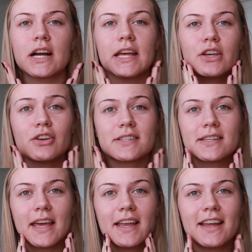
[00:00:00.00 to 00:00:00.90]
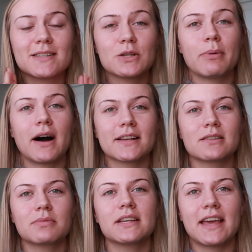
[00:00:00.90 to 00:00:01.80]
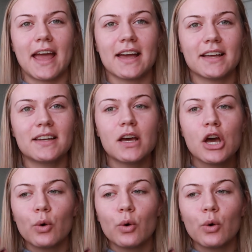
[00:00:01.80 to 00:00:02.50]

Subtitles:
in your skin as you possibly can